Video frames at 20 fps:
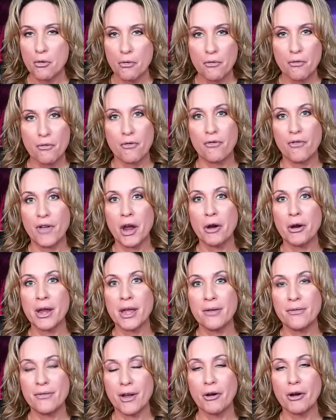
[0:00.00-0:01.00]

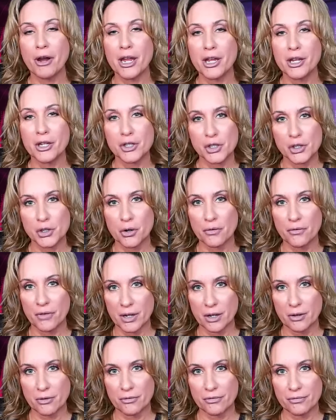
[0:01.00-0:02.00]
very, very
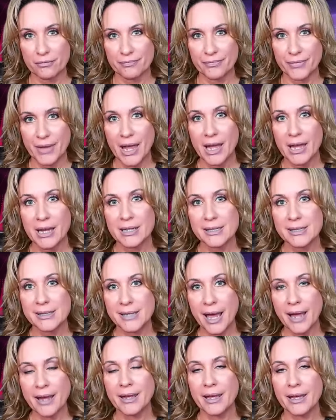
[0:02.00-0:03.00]
conservative.
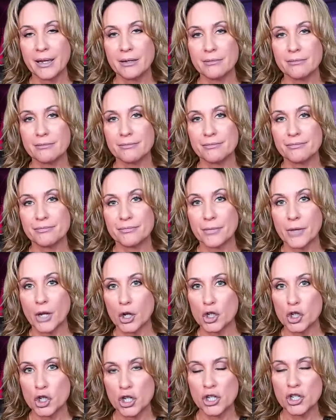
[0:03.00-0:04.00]
Second,
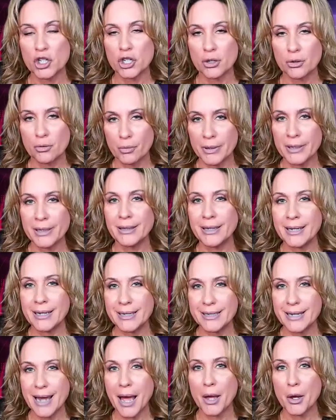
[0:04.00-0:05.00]
She should really
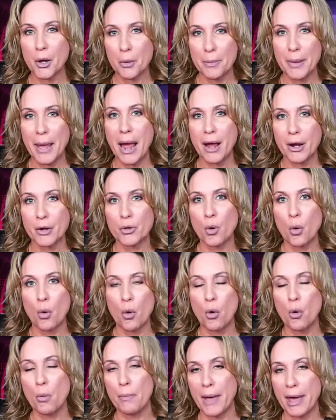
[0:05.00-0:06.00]
dial back the
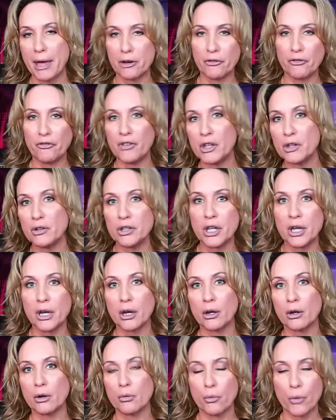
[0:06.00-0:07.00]
whole
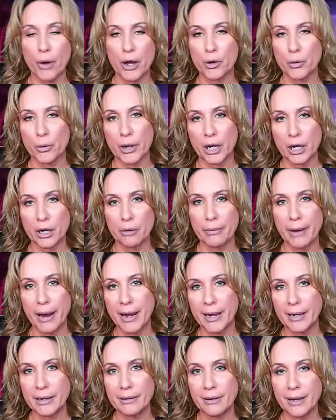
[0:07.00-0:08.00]
pedophilia rhetoric,
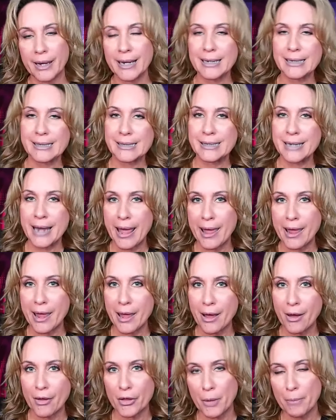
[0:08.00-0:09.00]
right?
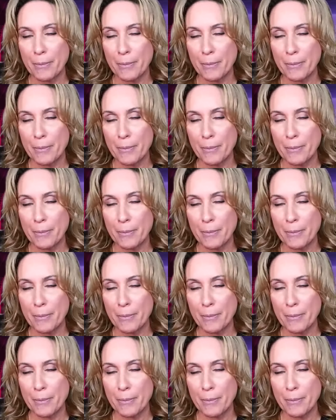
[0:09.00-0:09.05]
Ixnay on the